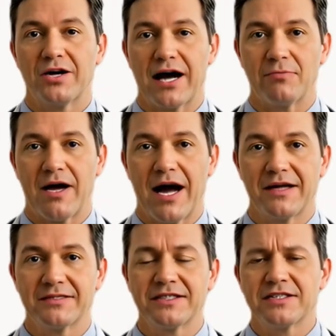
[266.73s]
twisting
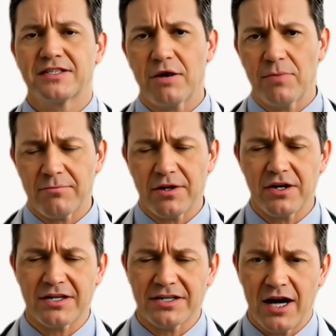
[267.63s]
the knee inward,
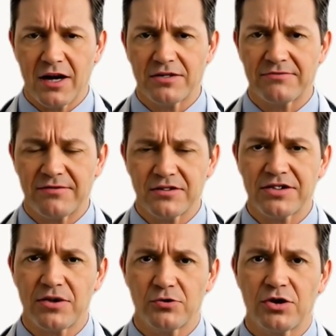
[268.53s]
or rushing through the
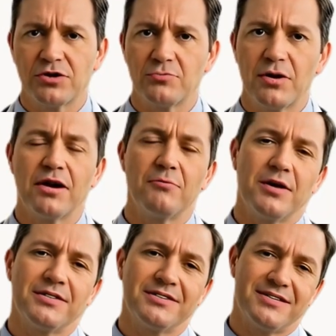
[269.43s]
movement.
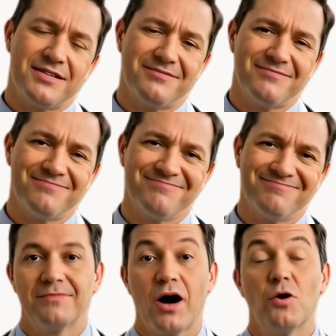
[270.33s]
These
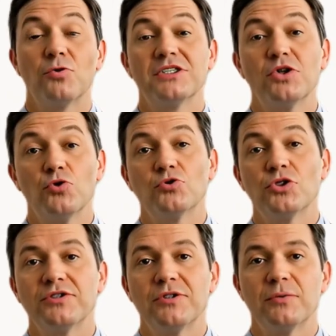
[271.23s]
errors increase the
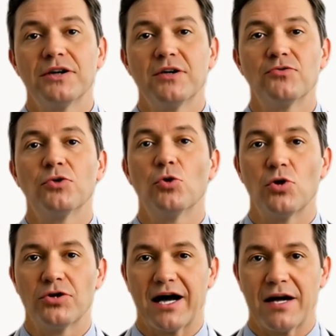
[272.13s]
load on the knee
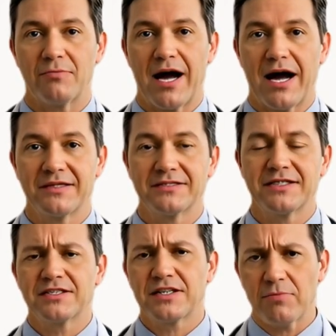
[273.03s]
joint, which can
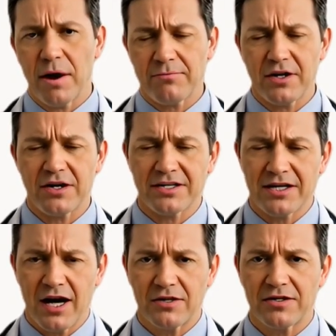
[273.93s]
lead to discomfort
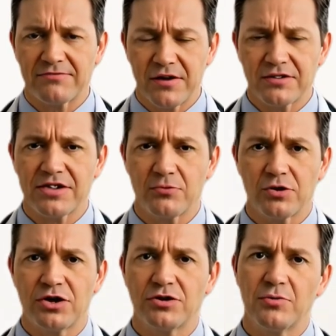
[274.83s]
or injury over
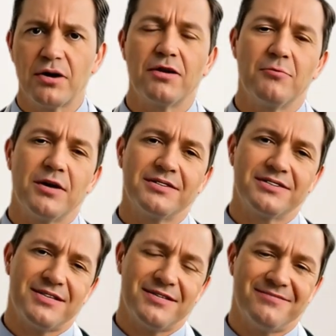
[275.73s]
time.
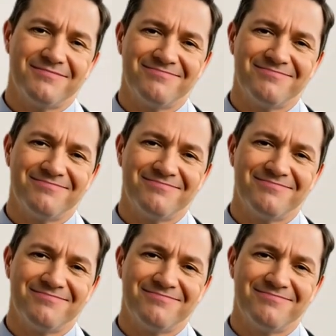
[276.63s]
To